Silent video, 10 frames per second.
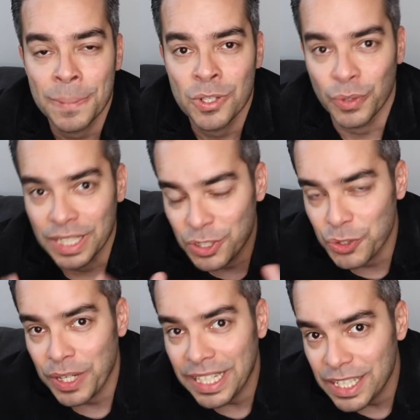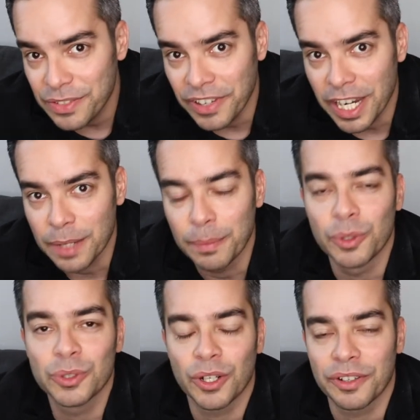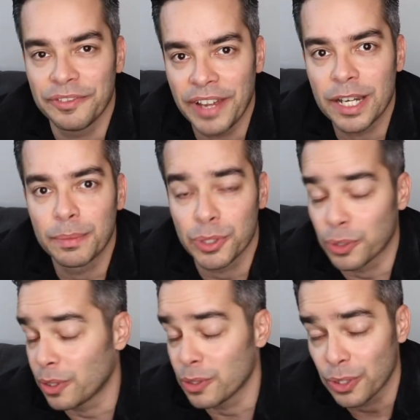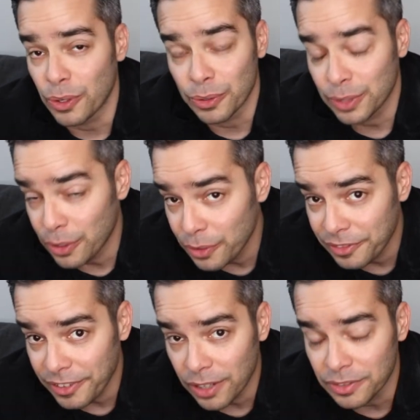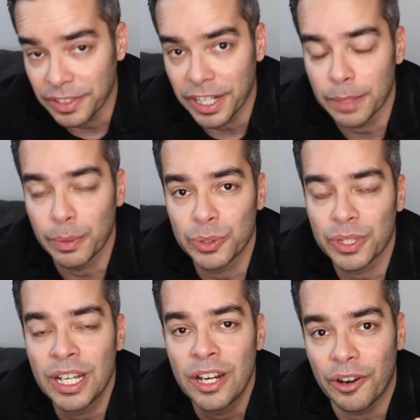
So extraneous variables are variables, or also called confound variables,